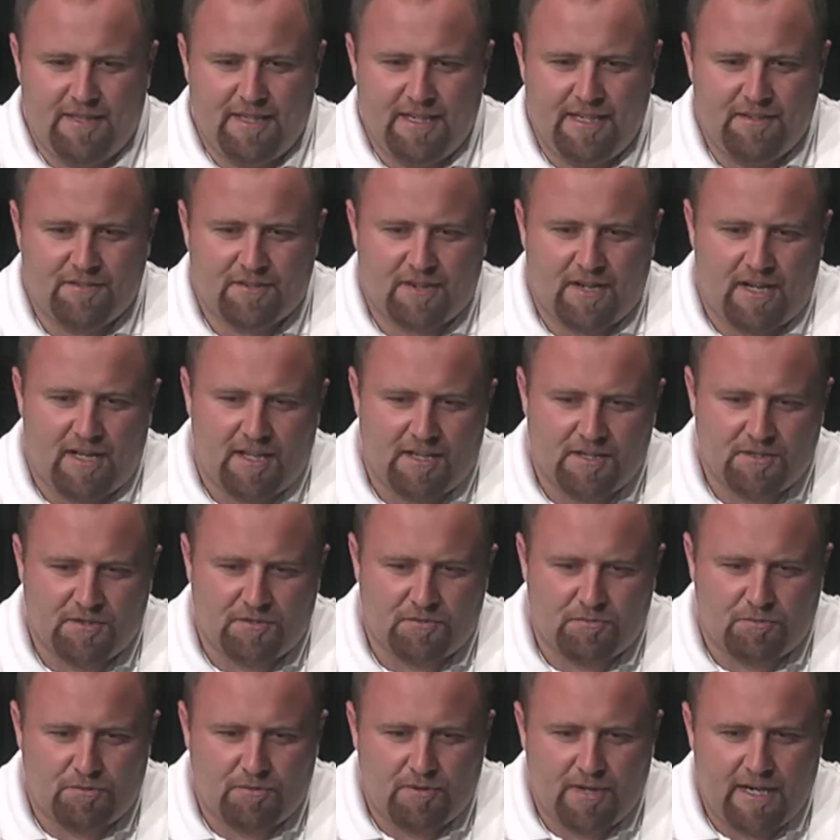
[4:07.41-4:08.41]
these
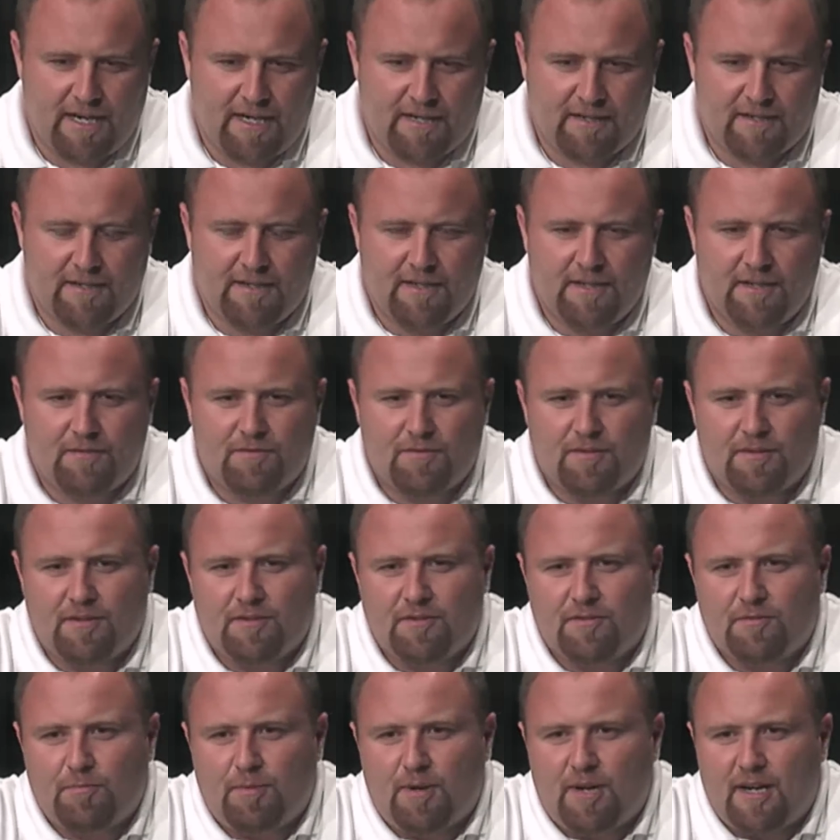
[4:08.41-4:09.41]
colleges were ranked in
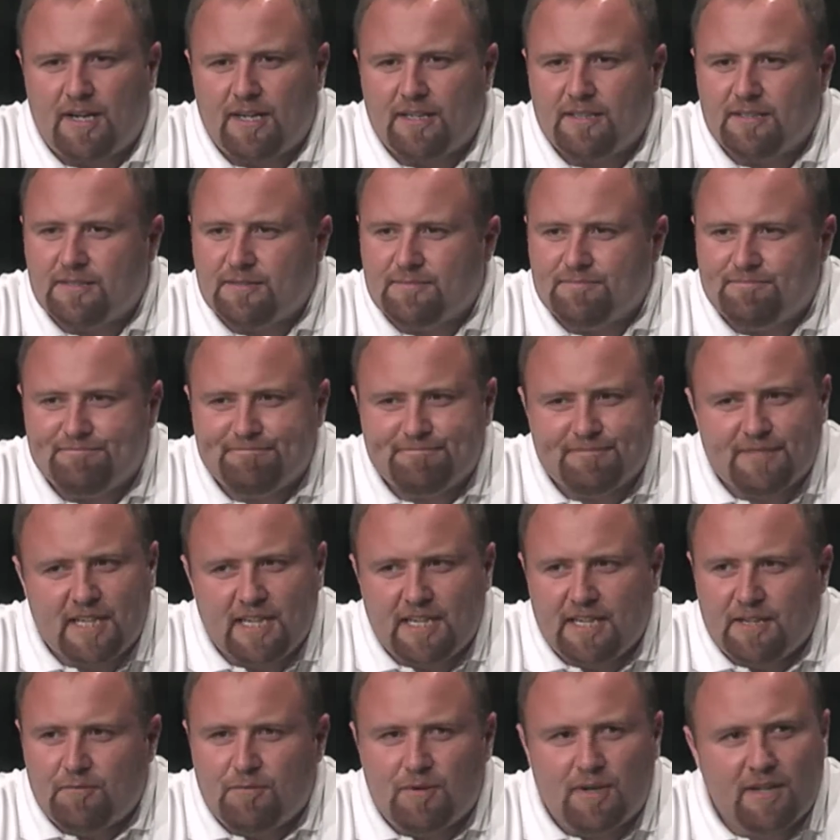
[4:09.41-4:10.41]
different spots.
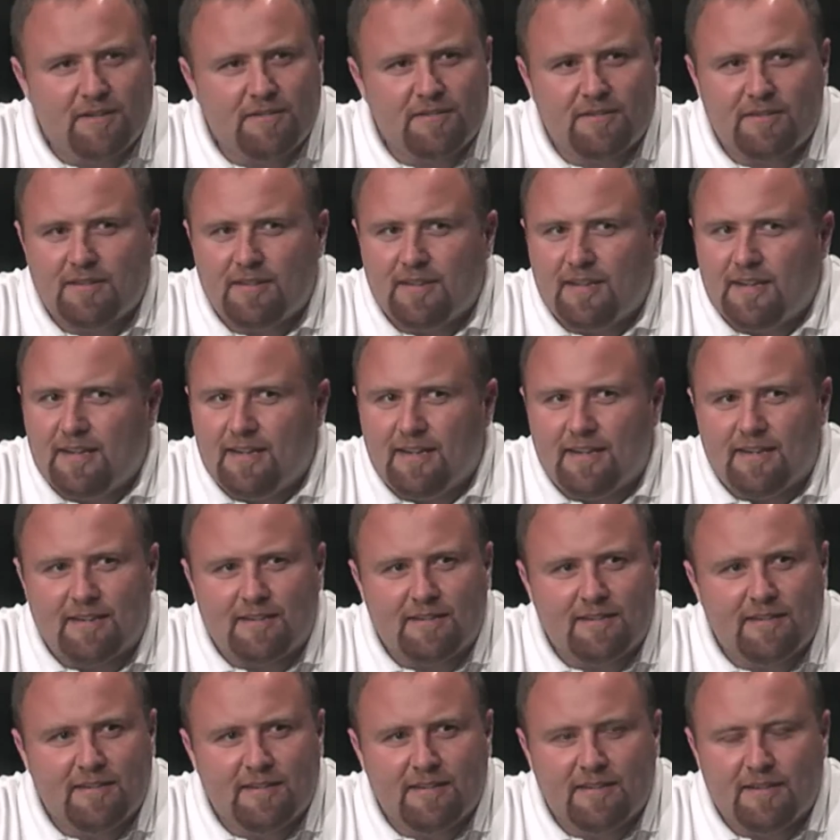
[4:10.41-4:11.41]
It wasn't
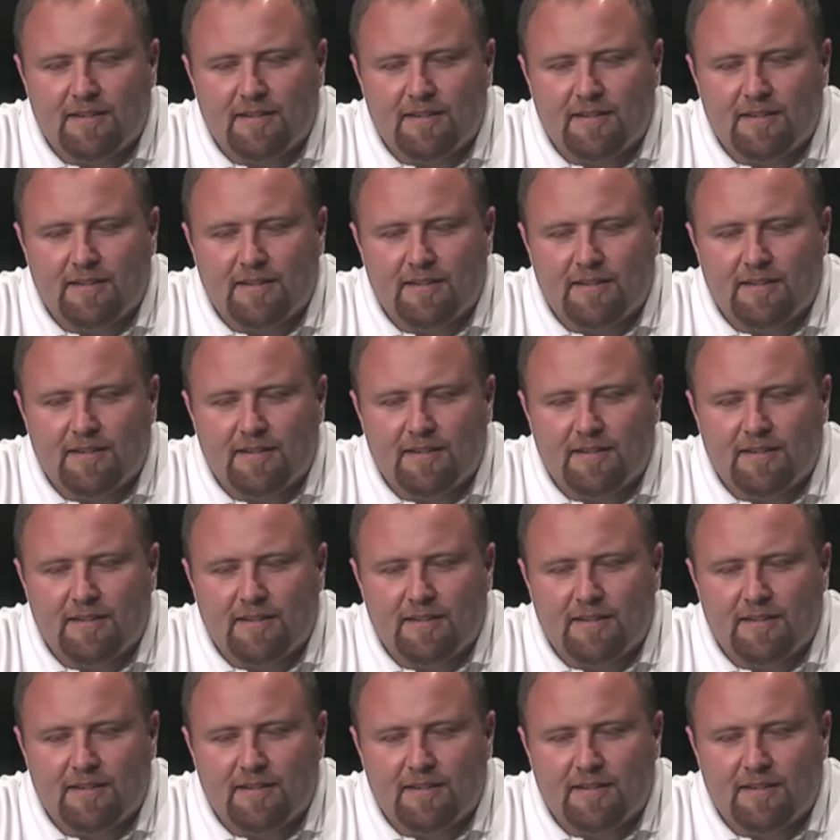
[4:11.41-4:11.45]
that.